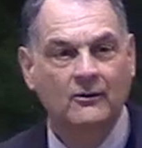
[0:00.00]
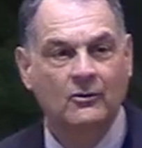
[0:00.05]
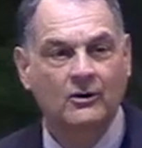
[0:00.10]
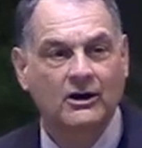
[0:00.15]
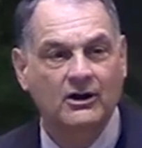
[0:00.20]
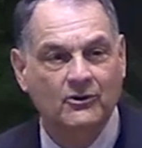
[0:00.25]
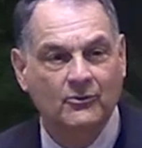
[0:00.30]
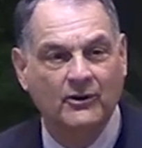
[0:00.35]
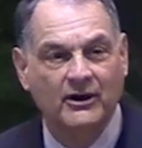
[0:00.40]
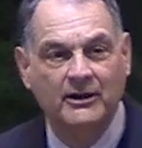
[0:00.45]
We're
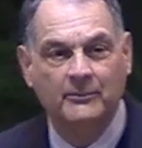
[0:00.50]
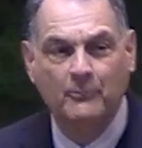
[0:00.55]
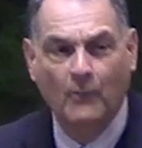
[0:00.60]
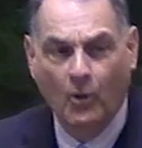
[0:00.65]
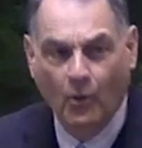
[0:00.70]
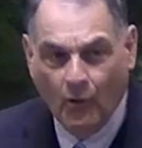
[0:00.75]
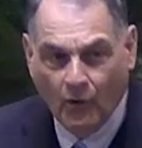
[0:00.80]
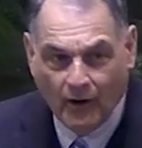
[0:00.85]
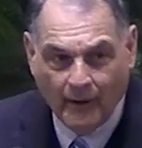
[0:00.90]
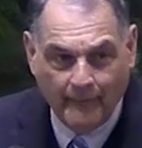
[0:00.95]
going to read
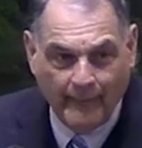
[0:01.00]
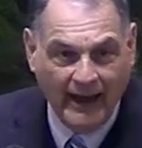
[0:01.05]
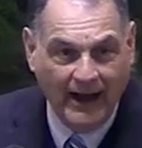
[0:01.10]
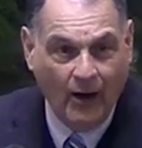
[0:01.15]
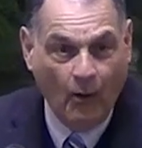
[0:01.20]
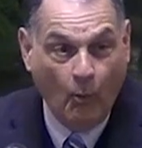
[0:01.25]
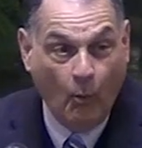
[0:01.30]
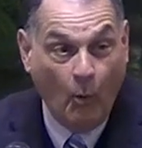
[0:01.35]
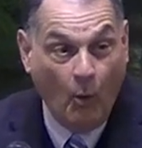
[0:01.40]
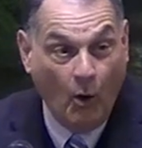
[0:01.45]
more
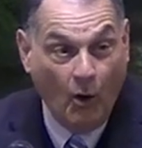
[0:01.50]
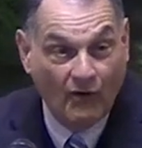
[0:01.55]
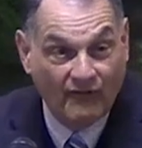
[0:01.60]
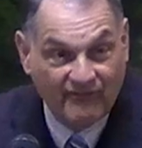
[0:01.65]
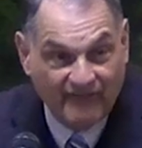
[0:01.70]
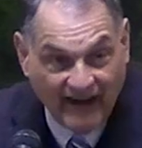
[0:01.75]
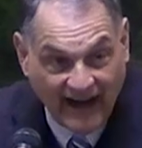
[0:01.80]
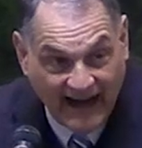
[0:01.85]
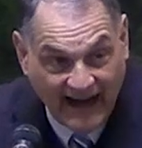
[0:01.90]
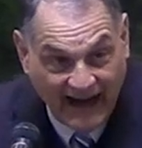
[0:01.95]
about
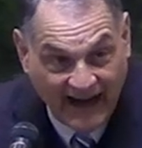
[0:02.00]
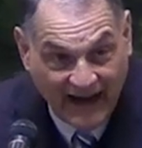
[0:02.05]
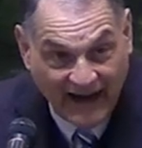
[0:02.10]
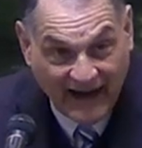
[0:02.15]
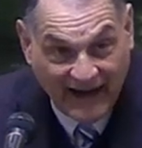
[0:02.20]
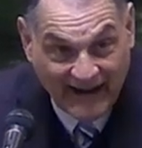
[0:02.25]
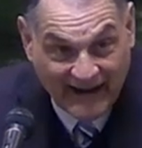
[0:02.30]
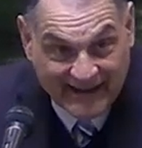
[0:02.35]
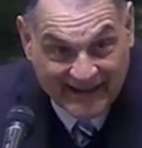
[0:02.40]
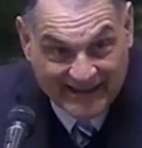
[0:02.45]

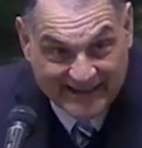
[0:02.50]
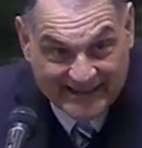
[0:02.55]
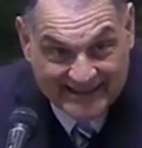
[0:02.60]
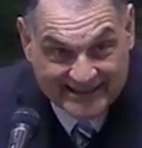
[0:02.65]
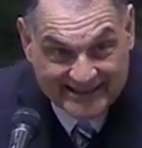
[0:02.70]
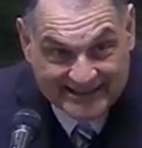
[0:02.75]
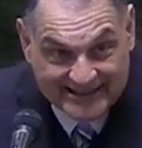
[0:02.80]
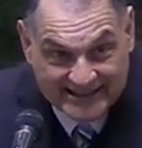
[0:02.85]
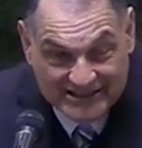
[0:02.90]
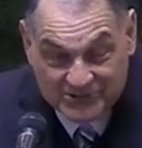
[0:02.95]
warfare
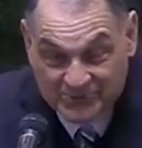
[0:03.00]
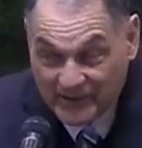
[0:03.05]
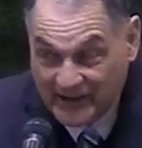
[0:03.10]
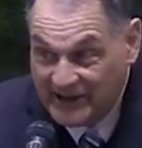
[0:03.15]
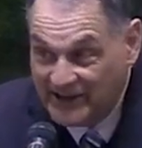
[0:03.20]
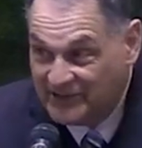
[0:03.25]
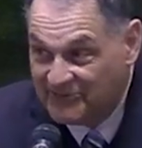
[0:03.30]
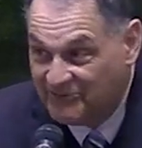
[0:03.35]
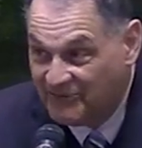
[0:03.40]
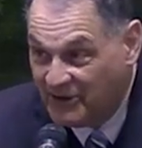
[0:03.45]
as we
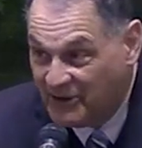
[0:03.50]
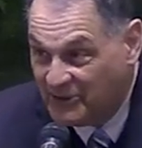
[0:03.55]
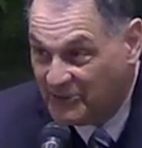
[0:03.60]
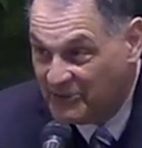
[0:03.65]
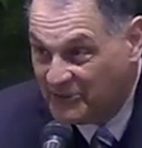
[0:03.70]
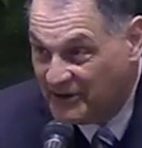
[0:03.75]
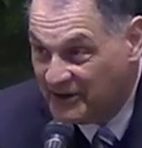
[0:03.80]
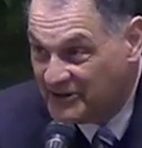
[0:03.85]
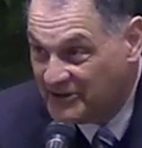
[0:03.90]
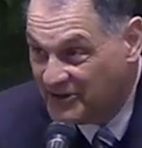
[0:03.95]
get
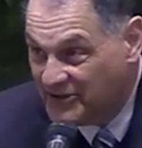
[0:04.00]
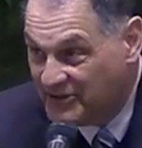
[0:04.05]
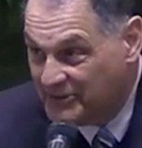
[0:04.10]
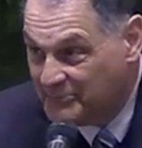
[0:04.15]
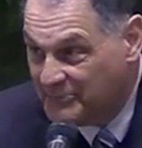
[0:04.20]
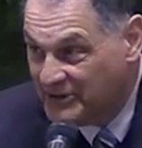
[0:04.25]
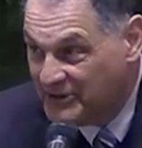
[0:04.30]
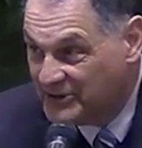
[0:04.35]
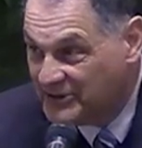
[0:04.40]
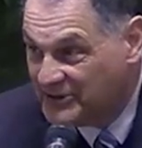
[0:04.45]
further into the
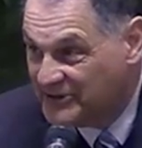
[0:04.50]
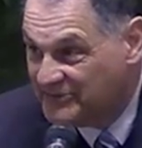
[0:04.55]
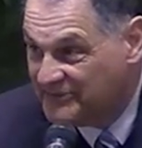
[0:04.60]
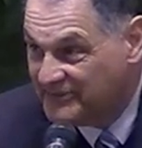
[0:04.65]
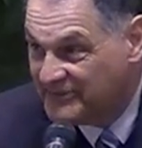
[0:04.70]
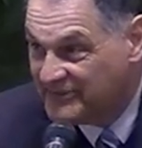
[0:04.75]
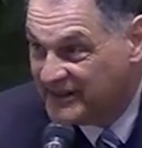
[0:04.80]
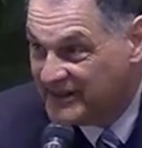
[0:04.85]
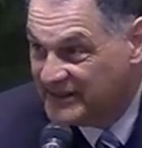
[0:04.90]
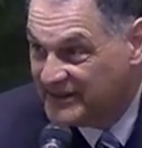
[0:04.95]
book of
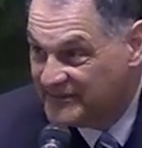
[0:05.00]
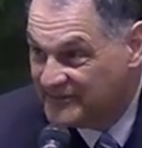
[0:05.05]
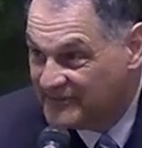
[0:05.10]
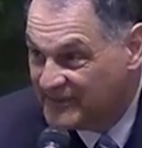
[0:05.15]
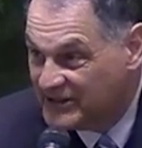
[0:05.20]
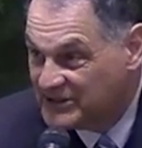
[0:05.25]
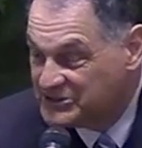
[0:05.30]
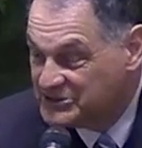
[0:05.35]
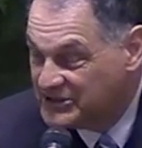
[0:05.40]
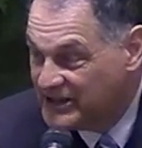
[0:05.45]
uh,
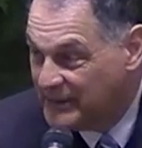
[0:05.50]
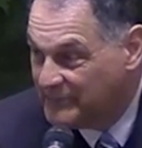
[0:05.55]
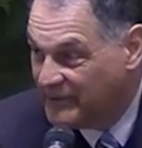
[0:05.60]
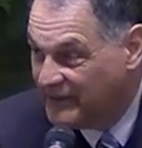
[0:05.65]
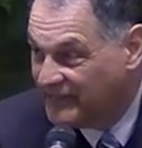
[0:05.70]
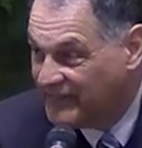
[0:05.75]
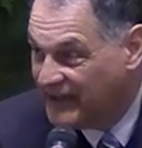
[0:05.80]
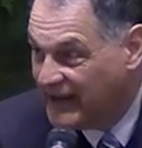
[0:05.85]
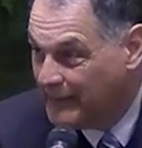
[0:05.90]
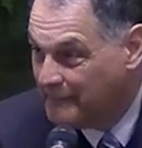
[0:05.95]
First
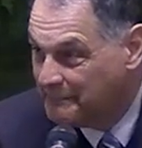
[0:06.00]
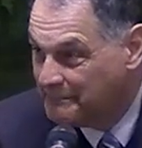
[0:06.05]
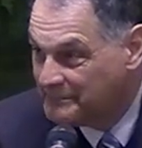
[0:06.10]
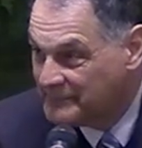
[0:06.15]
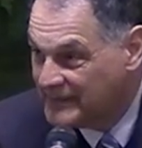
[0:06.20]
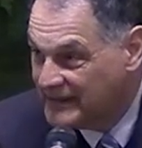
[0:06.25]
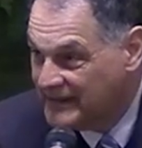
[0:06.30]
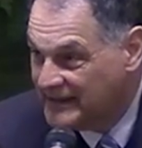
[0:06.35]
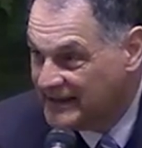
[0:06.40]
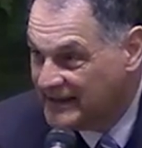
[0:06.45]
Timothy,
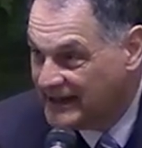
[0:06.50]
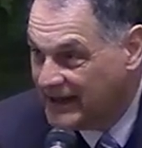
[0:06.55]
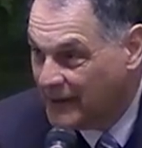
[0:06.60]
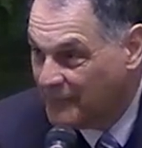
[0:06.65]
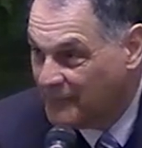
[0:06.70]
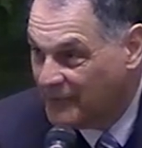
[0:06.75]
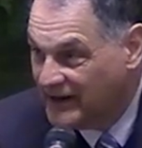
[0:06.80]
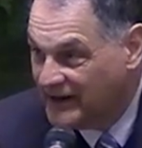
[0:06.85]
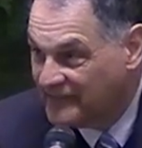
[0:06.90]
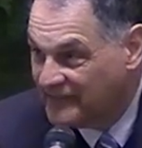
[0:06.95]
and
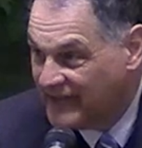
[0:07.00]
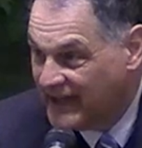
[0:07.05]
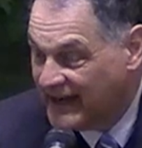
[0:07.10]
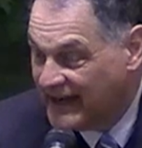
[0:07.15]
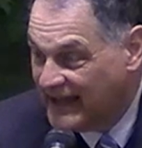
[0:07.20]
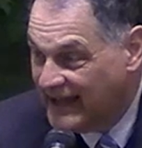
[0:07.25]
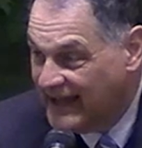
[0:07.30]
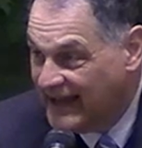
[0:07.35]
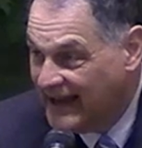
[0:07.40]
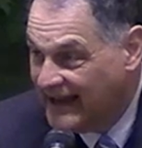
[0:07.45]
I'll bring
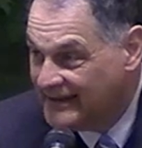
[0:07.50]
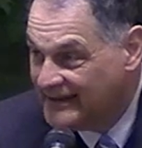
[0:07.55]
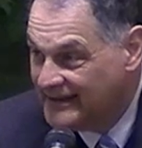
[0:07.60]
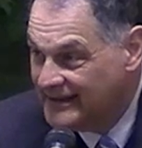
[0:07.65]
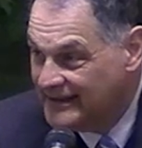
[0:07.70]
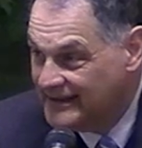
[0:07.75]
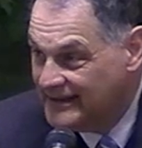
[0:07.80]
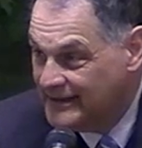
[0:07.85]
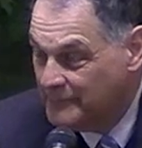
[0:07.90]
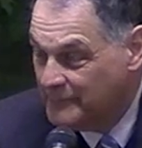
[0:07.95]
that out.
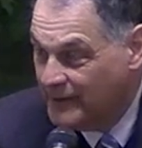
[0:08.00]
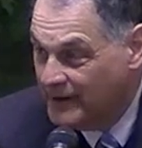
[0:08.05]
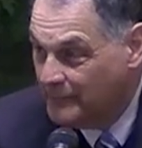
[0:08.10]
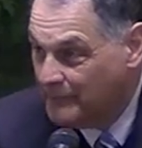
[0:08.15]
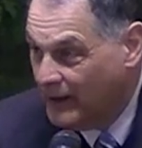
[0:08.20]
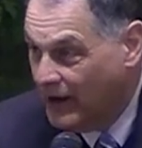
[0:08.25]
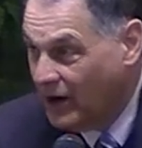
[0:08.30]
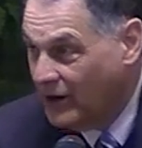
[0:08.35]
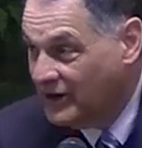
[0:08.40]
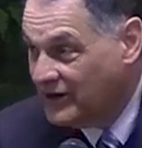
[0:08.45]
But
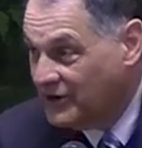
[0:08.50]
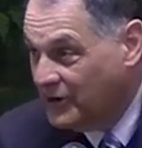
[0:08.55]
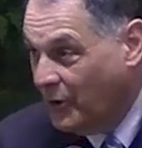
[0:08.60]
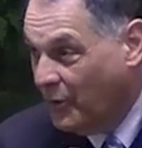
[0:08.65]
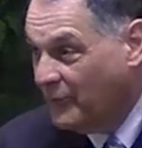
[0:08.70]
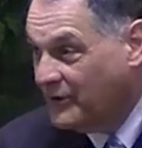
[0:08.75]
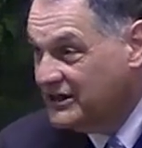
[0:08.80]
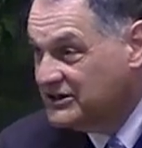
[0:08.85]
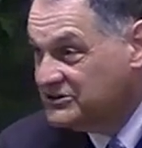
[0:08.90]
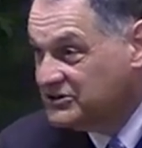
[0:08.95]
Paul had
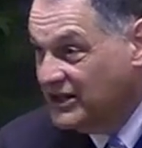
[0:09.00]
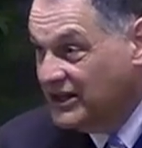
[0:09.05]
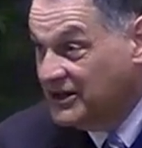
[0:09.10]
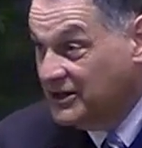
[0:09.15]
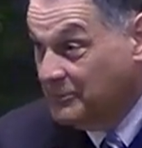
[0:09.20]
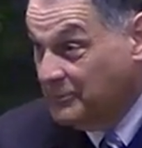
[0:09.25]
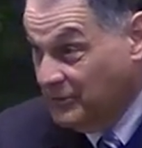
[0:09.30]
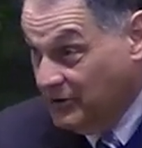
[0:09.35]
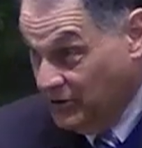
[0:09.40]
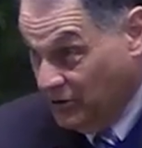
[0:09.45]
already said
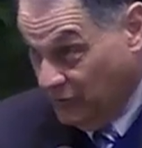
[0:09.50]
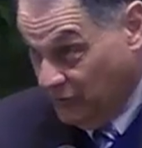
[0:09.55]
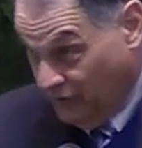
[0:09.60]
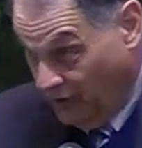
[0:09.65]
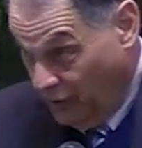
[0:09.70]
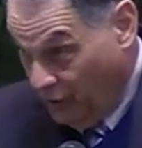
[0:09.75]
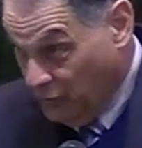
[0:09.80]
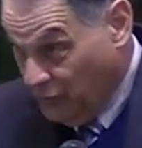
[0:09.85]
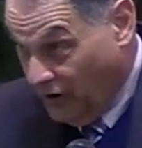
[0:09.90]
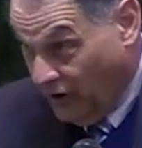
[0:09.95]
to put on
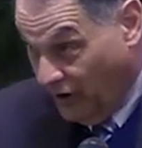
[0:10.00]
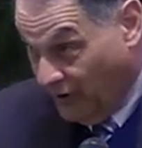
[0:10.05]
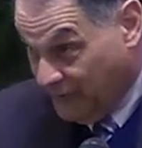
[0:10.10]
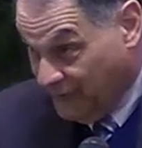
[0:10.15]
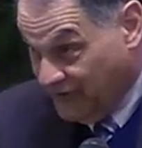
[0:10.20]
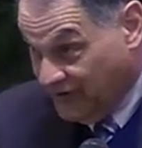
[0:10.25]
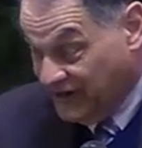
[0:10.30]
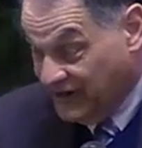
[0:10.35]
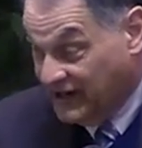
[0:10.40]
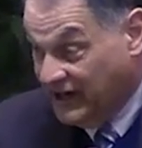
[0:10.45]
the whole
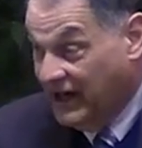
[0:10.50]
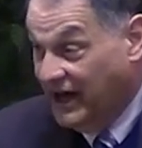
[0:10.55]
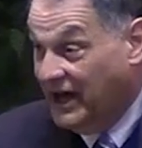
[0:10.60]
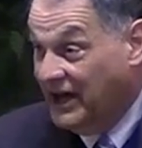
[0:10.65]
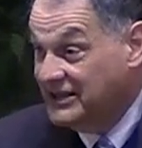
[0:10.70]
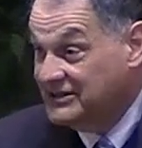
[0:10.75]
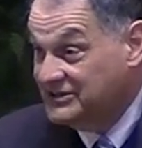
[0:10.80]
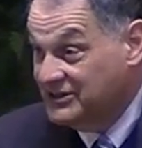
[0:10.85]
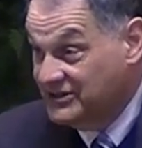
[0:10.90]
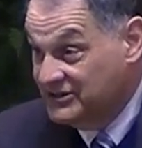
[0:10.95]
armor of
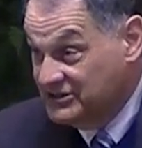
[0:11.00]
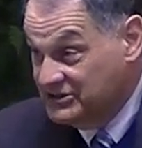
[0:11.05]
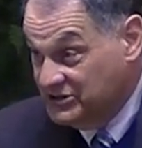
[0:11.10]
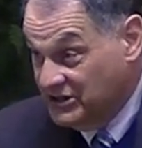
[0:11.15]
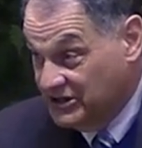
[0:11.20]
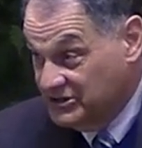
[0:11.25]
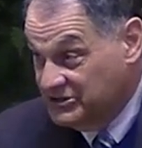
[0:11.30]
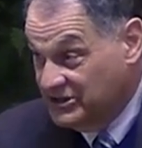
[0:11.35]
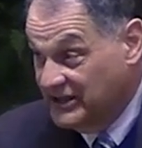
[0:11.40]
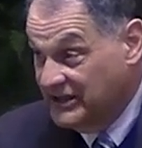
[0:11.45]
God to the
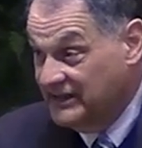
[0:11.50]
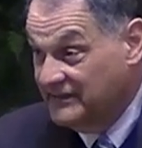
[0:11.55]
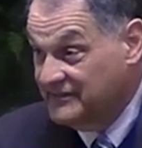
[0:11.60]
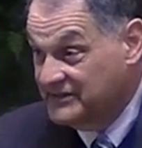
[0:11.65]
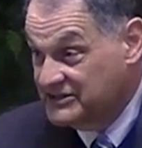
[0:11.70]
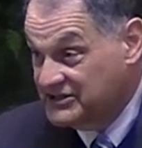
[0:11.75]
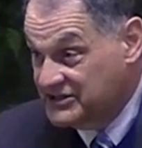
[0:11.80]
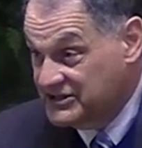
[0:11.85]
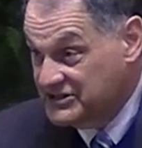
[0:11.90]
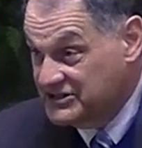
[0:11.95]
church at
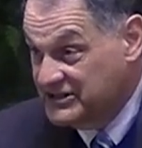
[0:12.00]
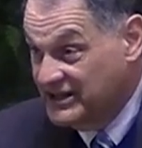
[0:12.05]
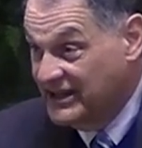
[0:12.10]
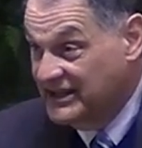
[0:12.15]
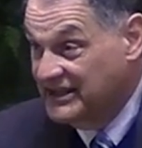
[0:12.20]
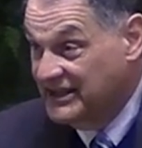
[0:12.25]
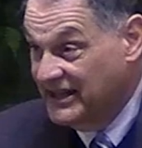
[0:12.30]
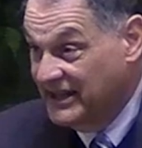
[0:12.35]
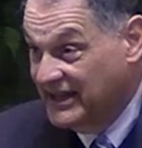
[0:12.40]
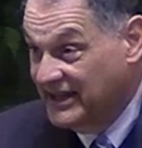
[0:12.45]
Ephesus,
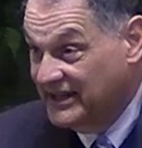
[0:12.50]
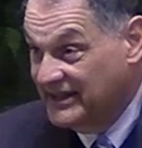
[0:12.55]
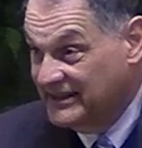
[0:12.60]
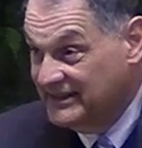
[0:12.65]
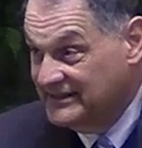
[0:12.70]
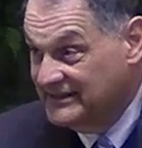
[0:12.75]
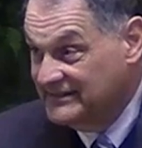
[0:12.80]
didn't he?